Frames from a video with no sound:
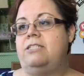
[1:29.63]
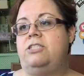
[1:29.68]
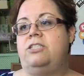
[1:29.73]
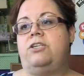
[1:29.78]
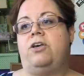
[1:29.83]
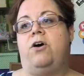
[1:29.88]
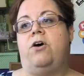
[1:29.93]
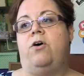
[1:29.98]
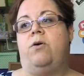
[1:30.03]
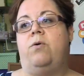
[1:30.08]

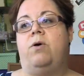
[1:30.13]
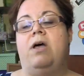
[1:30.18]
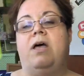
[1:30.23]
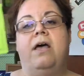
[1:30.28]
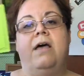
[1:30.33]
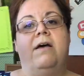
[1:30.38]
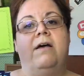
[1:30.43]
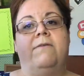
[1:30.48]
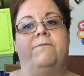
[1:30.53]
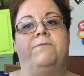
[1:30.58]
So
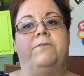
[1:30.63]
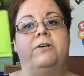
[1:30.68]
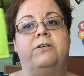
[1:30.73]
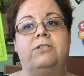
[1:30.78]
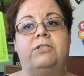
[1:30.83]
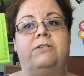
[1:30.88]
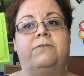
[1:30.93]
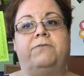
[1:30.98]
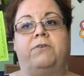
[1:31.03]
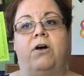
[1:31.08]

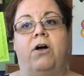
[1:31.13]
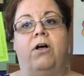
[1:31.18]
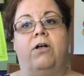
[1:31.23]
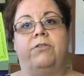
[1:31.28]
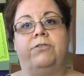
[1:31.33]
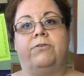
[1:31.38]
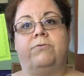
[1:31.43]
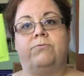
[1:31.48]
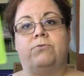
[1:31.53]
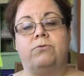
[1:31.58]
first of
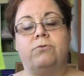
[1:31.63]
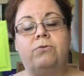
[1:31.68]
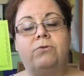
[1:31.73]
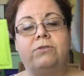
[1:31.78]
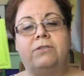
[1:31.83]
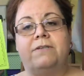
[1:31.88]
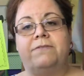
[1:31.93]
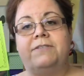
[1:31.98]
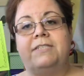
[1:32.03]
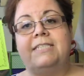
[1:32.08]
all, the
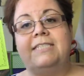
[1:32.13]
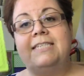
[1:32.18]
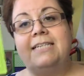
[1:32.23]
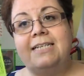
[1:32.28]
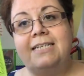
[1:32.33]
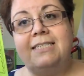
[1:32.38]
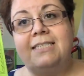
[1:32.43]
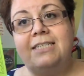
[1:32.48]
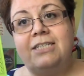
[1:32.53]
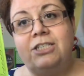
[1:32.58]
rules of
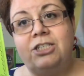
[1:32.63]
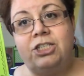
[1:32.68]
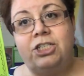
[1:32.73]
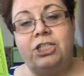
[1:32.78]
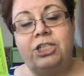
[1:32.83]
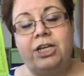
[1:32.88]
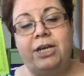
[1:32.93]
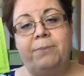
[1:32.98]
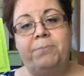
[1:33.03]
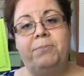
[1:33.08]

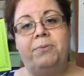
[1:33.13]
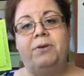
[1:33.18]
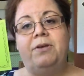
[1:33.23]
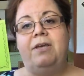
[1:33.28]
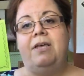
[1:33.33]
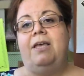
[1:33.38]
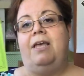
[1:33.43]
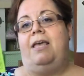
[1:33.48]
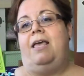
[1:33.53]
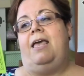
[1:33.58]
citizenship
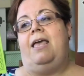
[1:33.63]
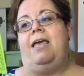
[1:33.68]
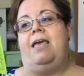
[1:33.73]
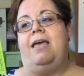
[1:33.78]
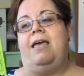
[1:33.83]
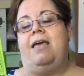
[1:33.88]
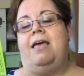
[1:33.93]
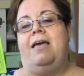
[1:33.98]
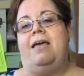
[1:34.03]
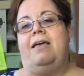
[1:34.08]

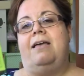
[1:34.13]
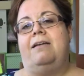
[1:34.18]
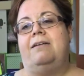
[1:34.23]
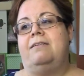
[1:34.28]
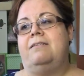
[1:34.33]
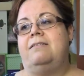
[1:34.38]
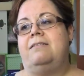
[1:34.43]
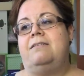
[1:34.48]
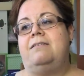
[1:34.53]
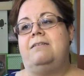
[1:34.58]

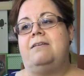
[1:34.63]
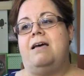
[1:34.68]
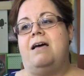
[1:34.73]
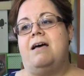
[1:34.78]
and